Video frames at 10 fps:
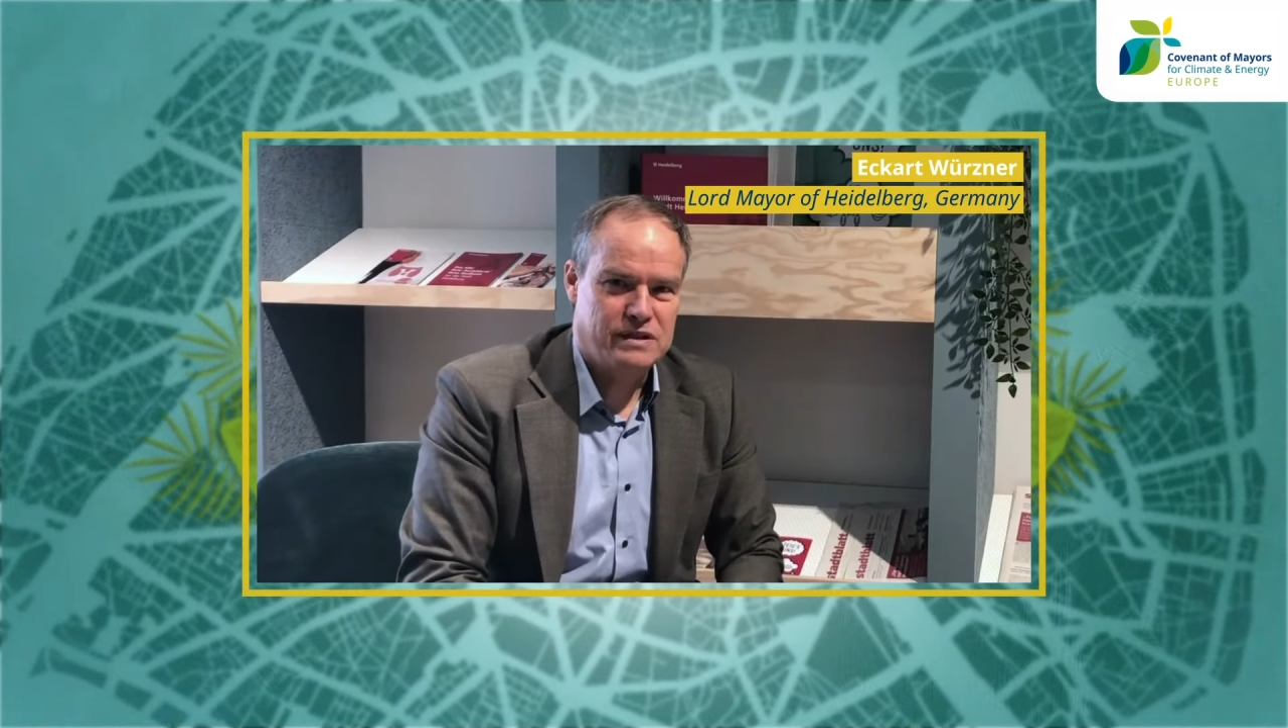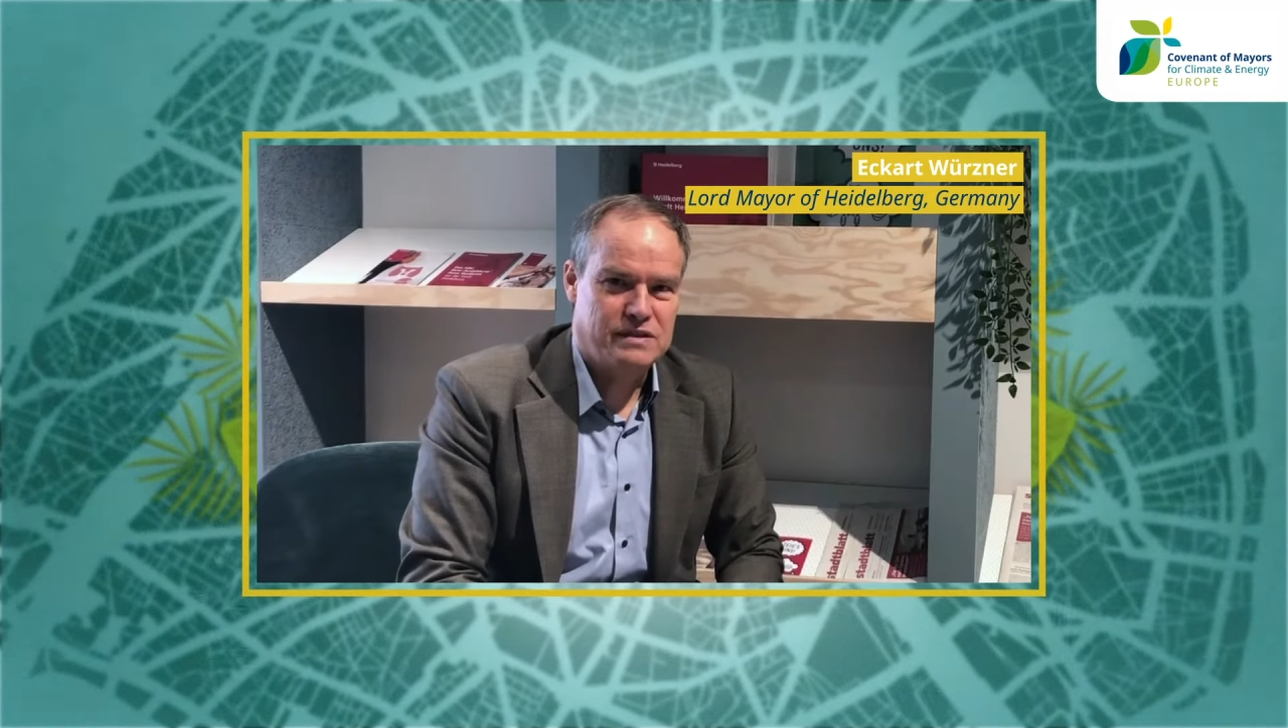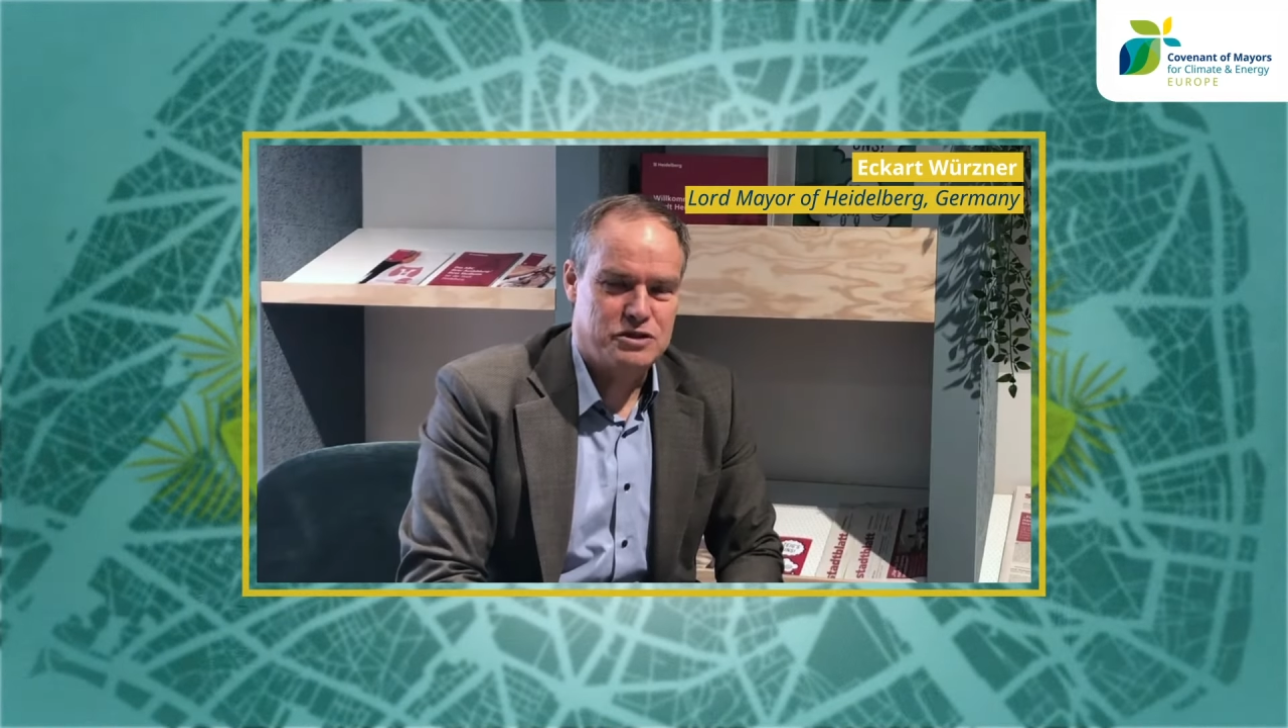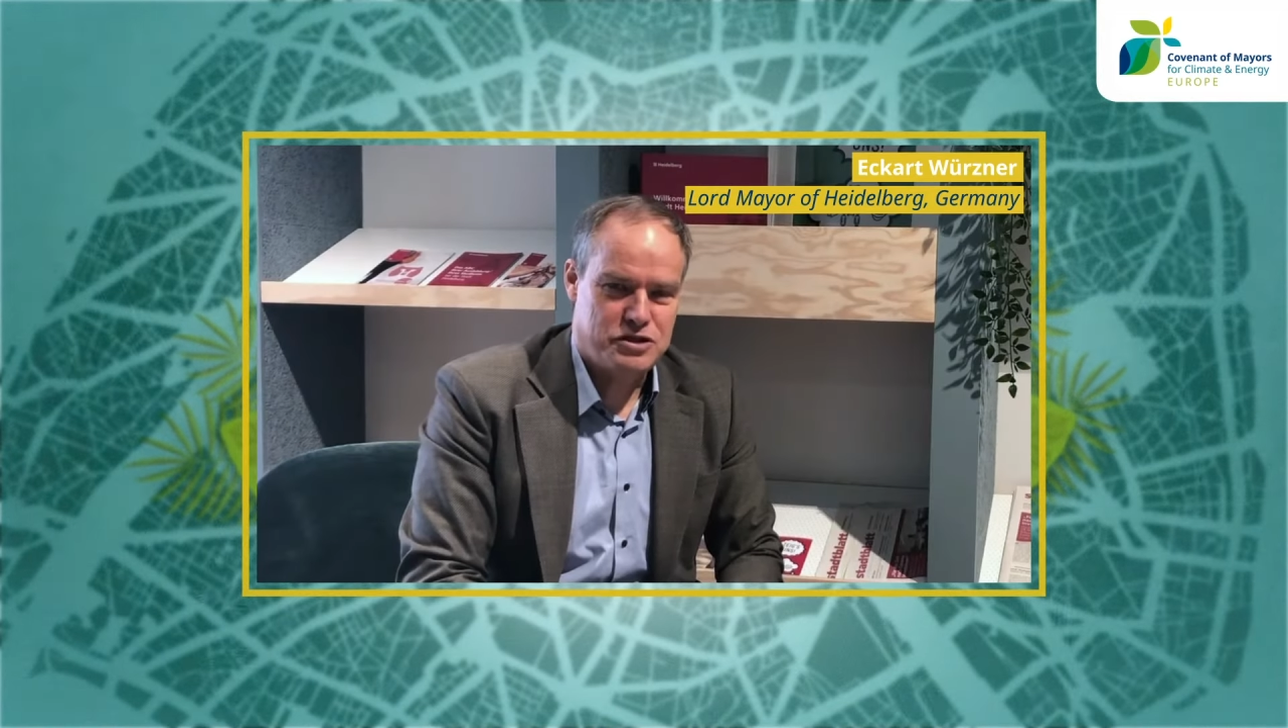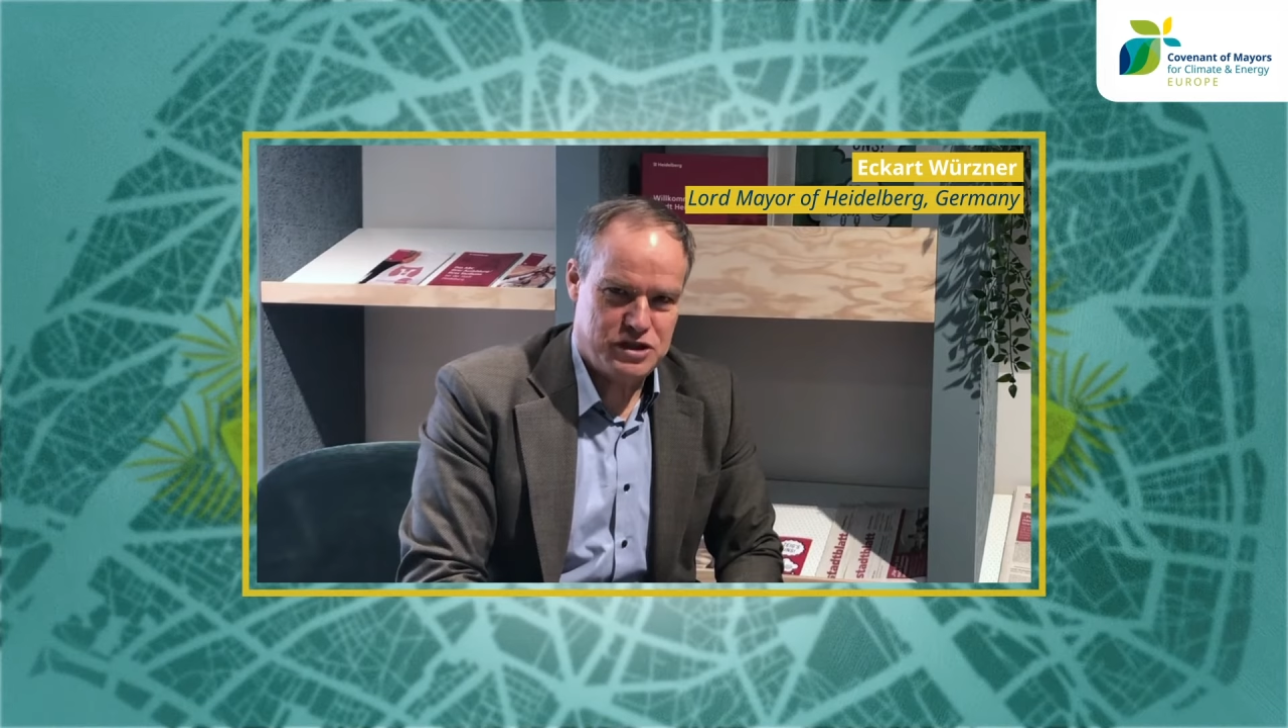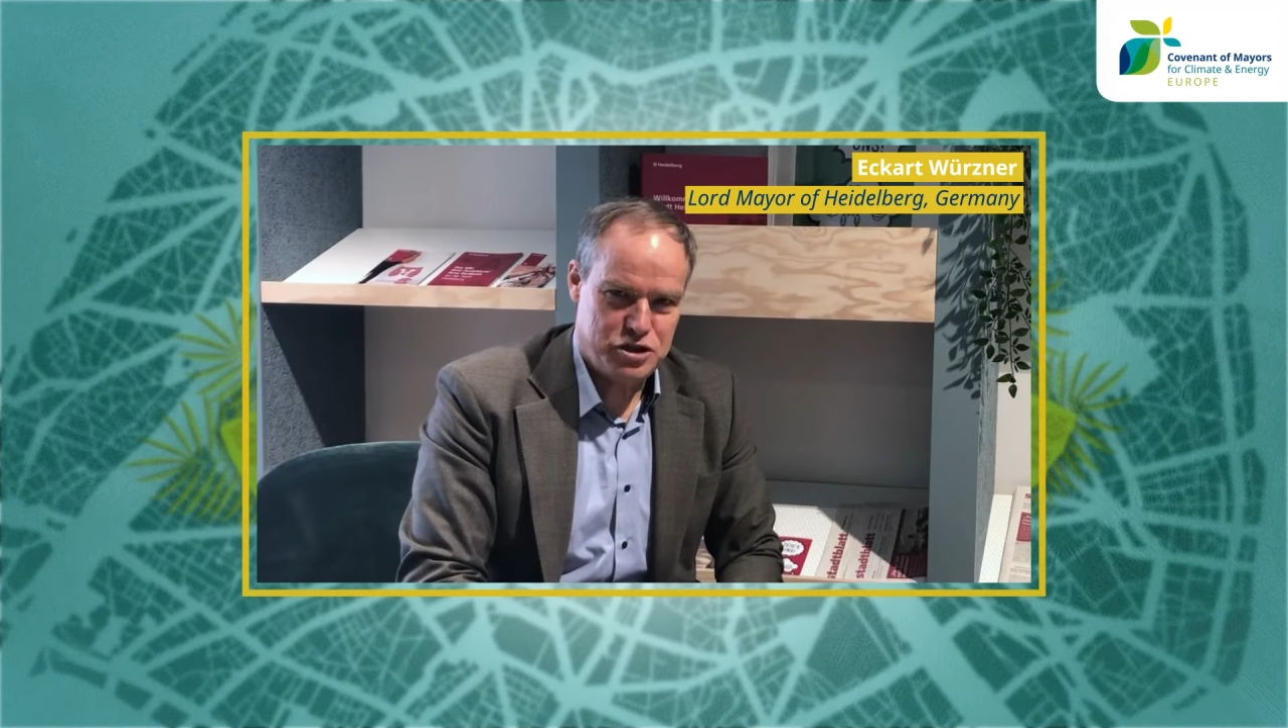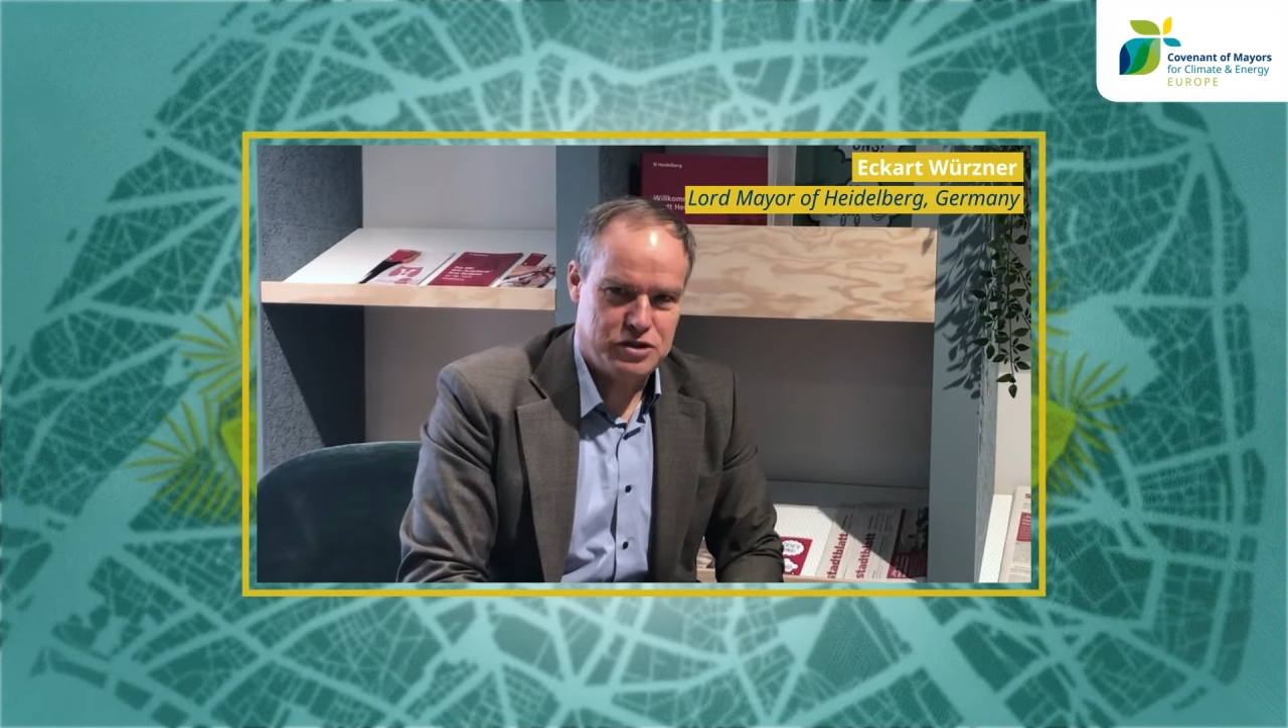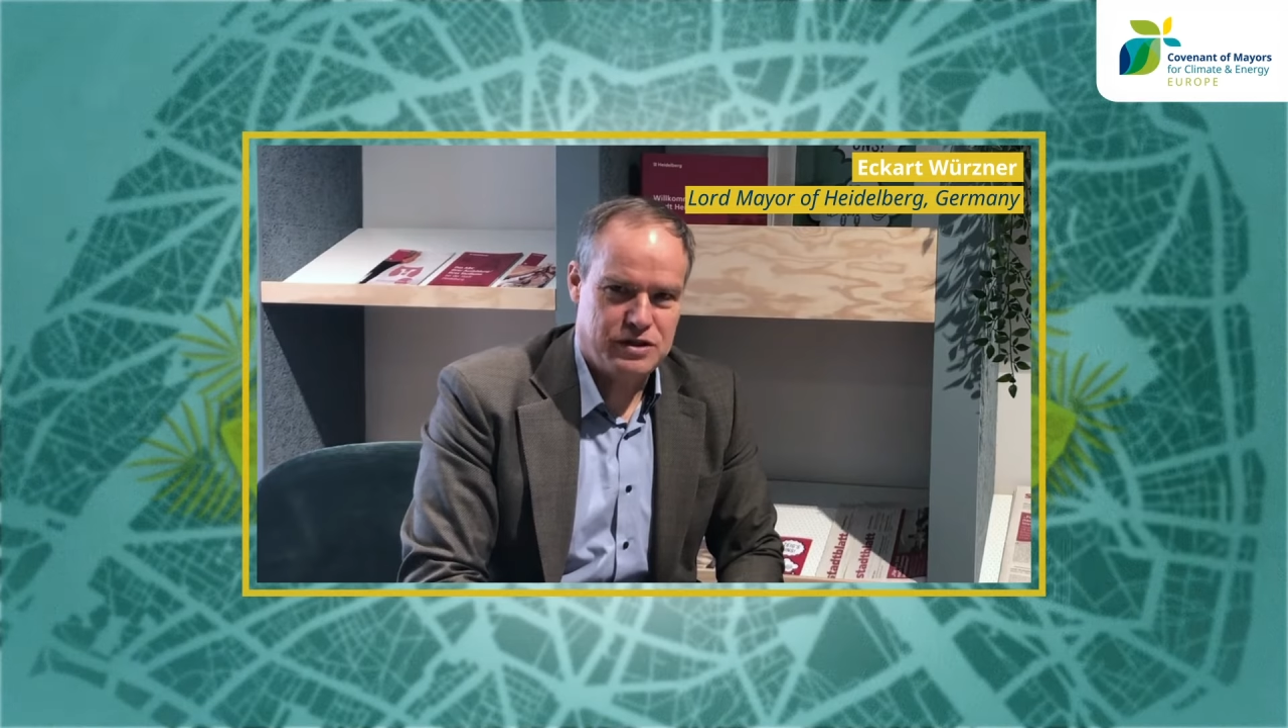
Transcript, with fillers: decision